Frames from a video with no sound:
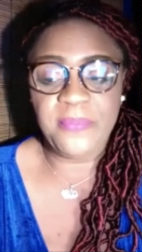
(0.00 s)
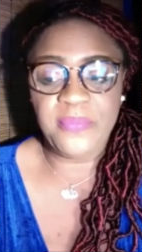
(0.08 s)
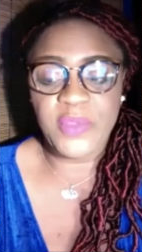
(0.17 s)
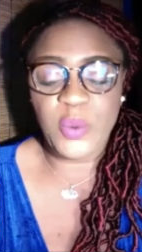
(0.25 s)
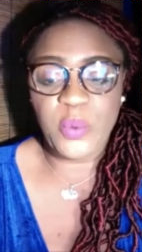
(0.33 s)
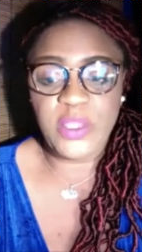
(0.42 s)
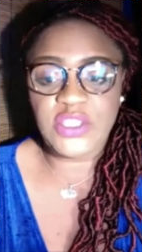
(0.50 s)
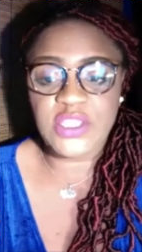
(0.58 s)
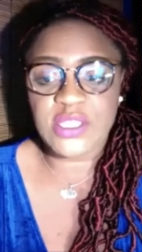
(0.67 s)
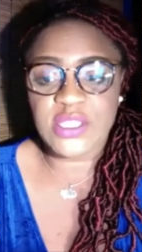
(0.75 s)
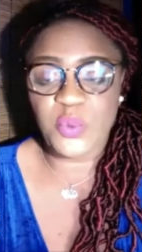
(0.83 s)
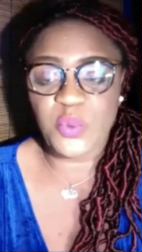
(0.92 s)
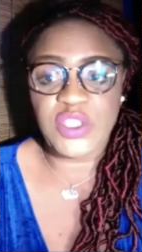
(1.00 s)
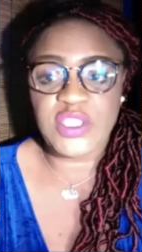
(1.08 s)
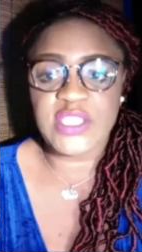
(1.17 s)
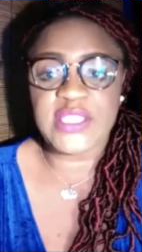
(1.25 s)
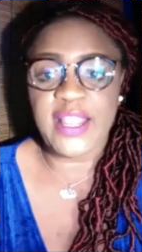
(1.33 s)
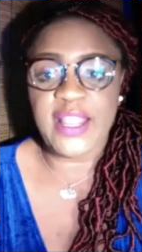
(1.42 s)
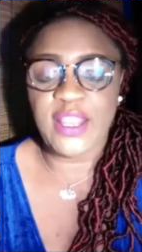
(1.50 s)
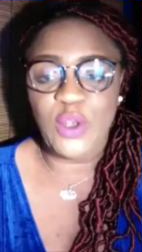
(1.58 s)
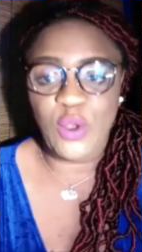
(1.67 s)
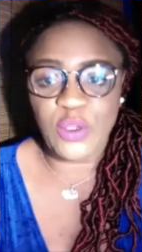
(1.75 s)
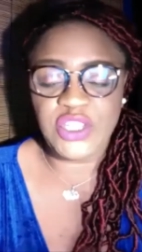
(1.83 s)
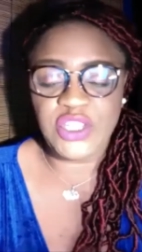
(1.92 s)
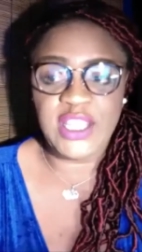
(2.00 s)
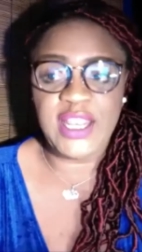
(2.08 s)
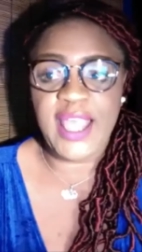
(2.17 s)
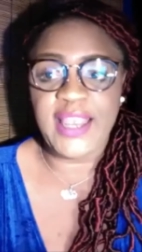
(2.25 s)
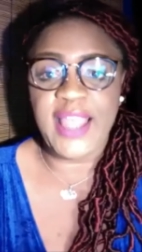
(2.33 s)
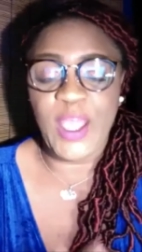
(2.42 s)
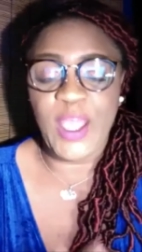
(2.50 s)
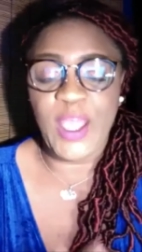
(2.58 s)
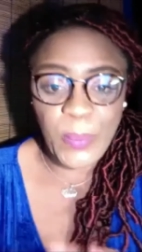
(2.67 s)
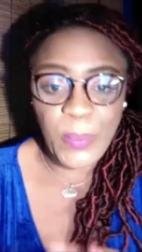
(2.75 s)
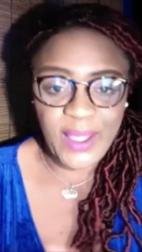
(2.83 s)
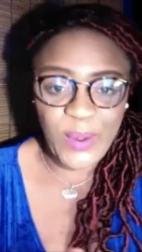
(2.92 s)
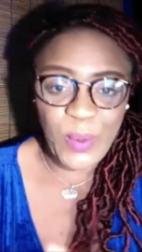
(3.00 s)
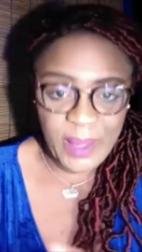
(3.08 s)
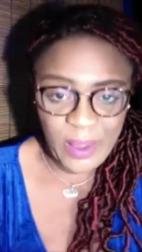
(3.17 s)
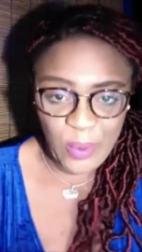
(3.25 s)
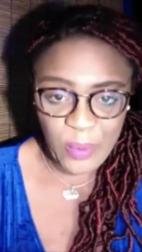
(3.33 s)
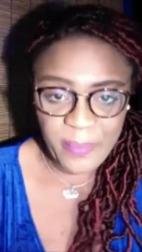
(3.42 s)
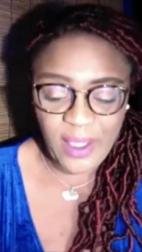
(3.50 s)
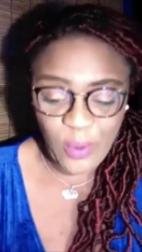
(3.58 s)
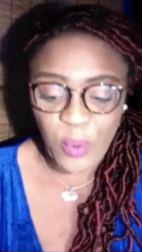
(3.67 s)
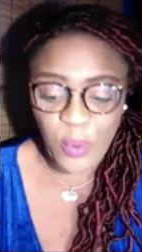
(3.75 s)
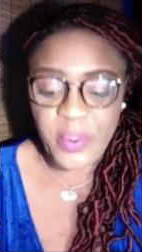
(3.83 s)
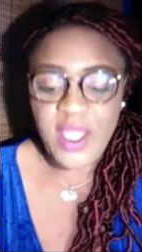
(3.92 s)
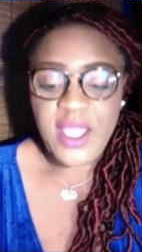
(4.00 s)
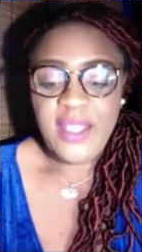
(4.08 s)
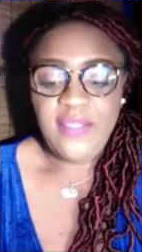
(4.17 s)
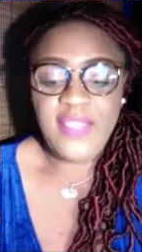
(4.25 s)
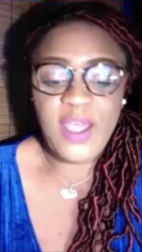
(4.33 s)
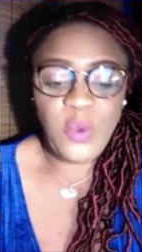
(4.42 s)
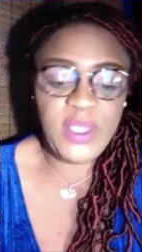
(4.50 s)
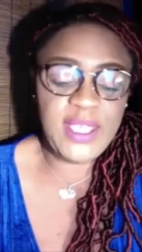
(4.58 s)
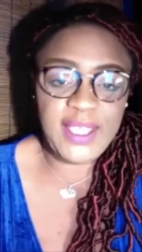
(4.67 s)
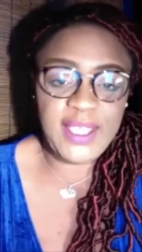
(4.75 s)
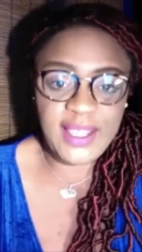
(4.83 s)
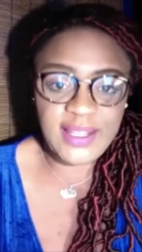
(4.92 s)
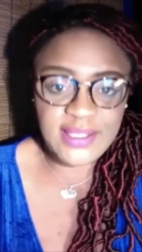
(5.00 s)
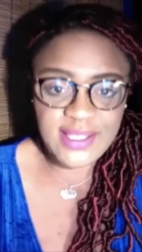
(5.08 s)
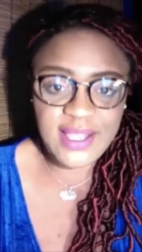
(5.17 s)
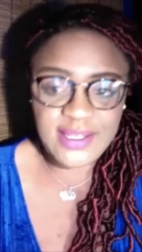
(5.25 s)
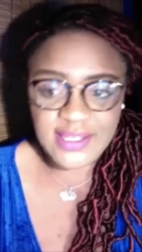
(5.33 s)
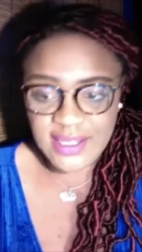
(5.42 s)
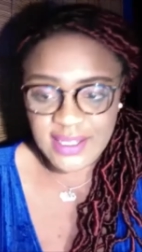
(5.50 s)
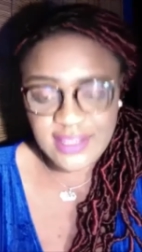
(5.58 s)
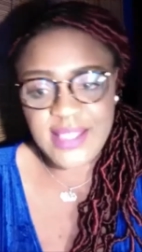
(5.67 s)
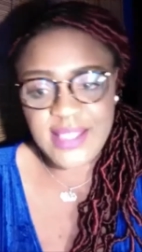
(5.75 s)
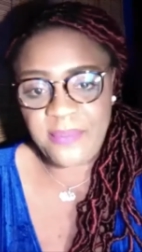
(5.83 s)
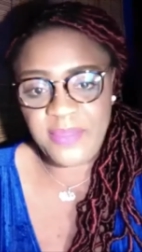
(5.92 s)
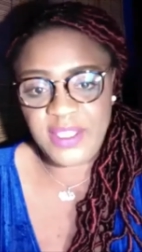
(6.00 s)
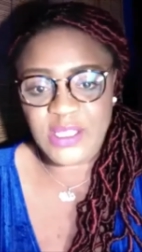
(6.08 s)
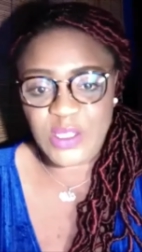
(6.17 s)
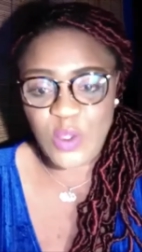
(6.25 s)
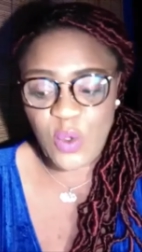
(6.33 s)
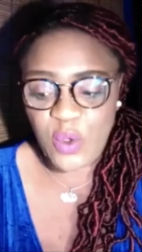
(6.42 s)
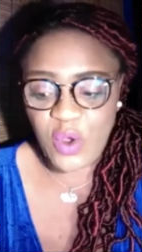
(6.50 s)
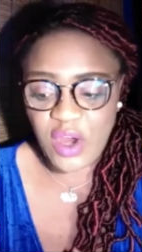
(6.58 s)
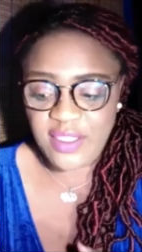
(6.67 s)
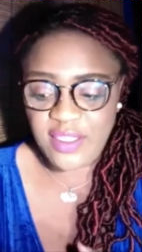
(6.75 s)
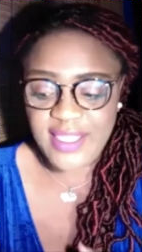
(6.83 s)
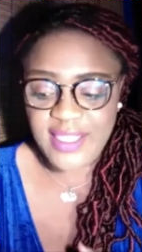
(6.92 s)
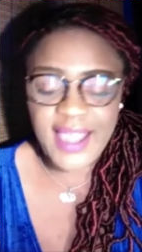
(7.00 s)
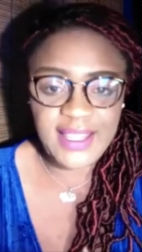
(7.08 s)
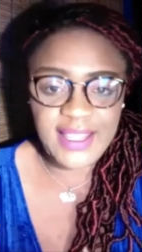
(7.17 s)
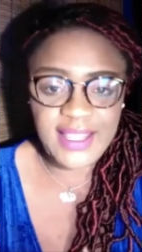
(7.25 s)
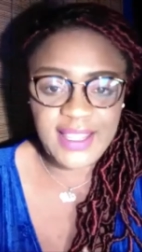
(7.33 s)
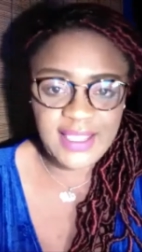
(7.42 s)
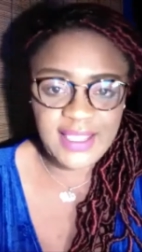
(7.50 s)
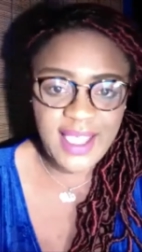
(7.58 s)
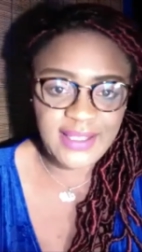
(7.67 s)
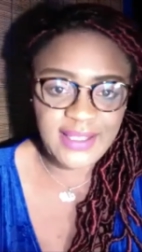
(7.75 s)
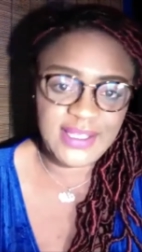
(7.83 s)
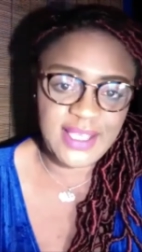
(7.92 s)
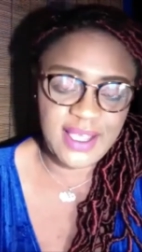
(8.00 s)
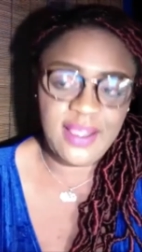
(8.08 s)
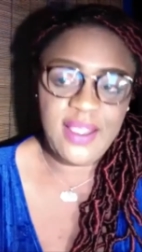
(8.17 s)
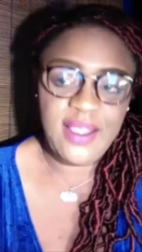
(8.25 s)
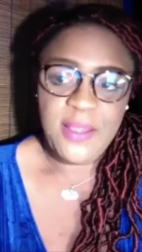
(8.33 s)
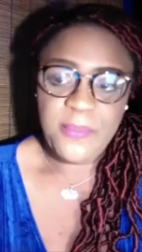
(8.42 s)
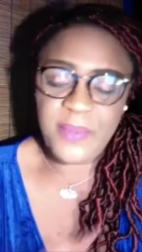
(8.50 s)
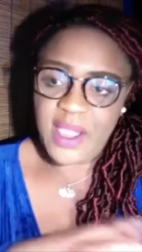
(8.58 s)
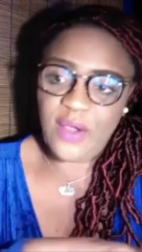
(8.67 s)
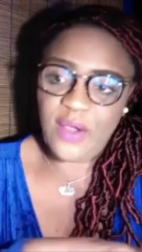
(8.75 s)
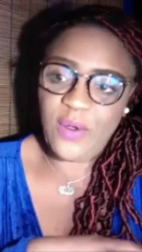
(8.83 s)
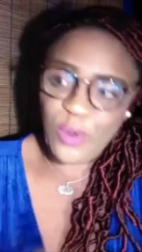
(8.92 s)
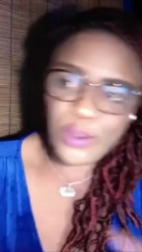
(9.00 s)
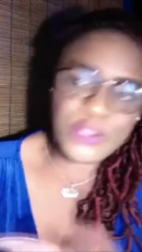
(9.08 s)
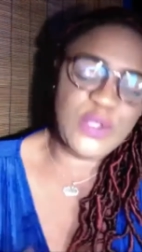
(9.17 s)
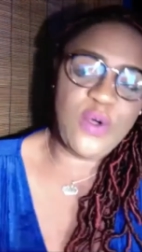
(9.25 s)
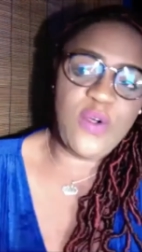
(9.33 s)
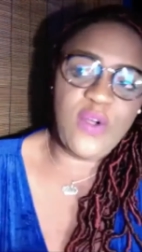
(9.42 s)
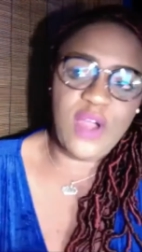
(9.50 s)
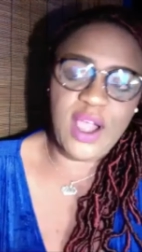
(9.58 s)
we just started launching it, and I hope that we can get it started in Zambia. So that is IDEA. But also